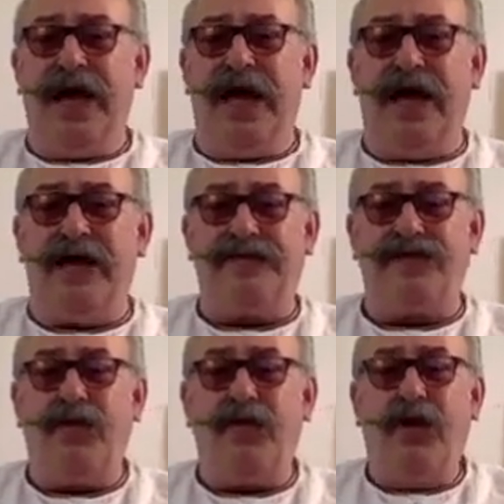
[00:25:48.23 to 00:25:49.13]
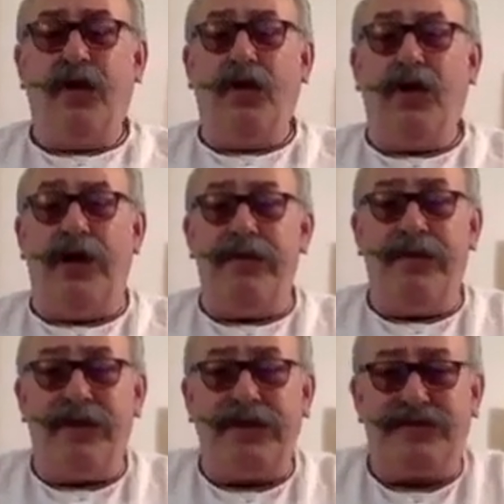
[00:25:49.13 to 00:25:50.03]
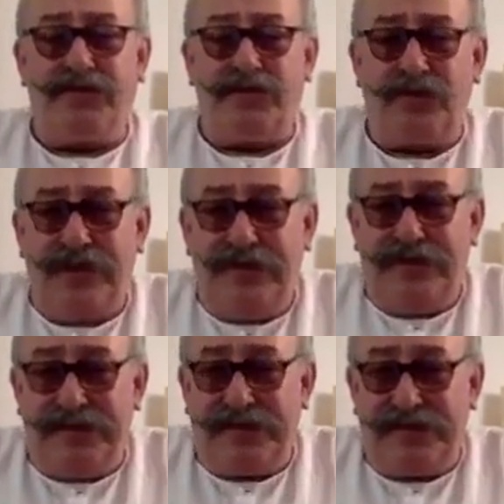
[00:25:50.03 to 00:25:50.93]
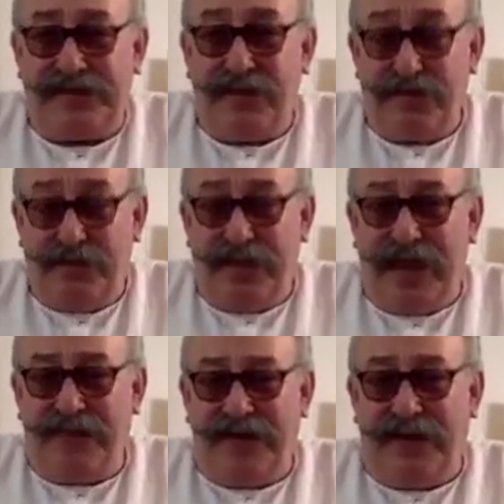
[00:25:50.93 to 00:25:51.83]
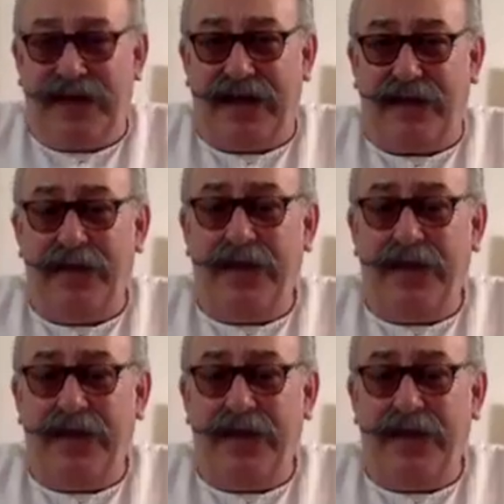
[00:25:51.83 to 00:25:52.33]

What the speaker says: And so in my story, this is going to be happening now.